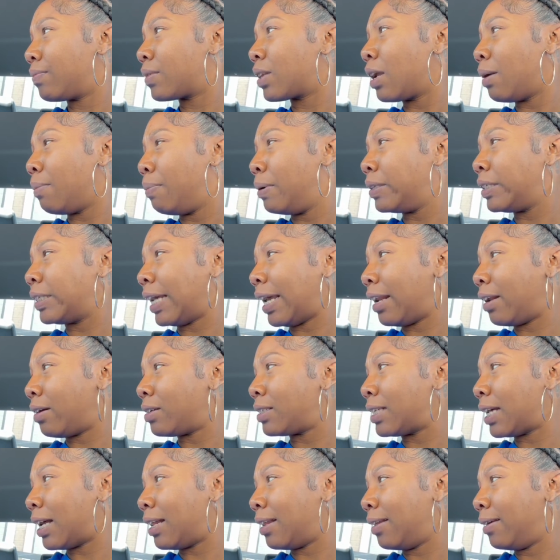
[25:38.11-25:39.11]
And potato
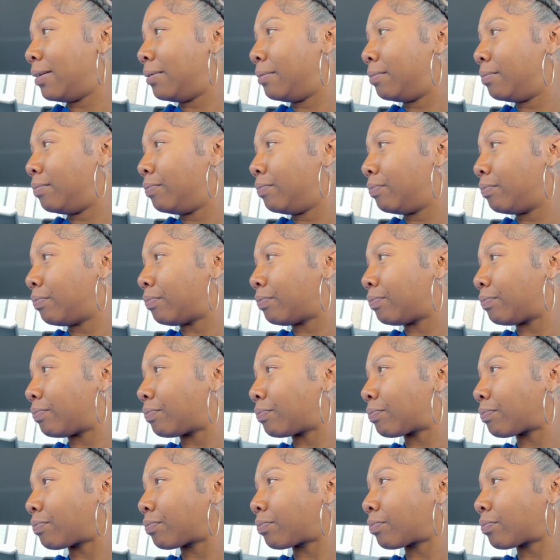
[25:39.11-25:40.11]
salad?
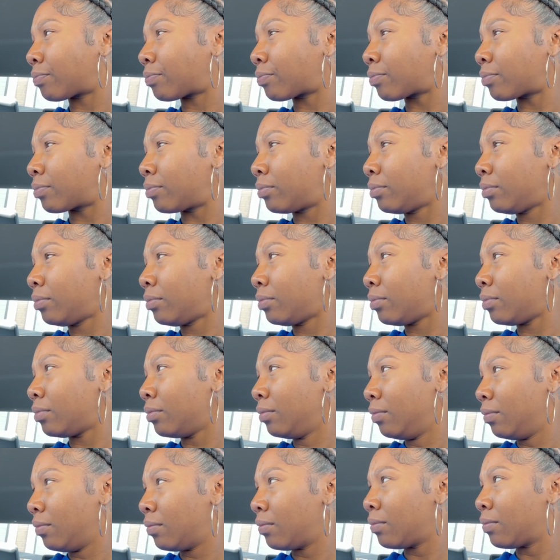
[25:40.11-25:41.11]
I think
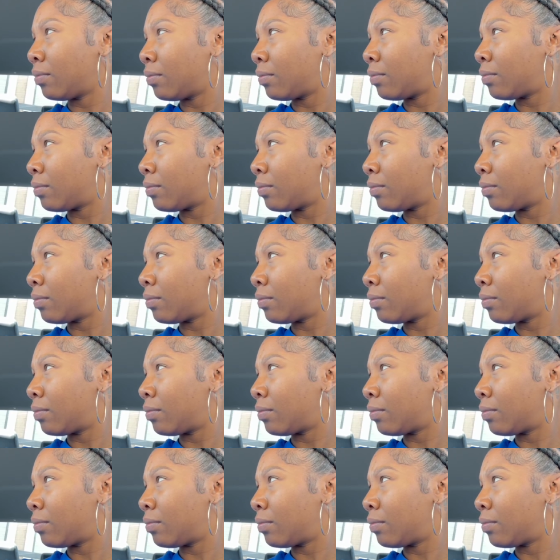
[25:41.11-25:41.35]
so.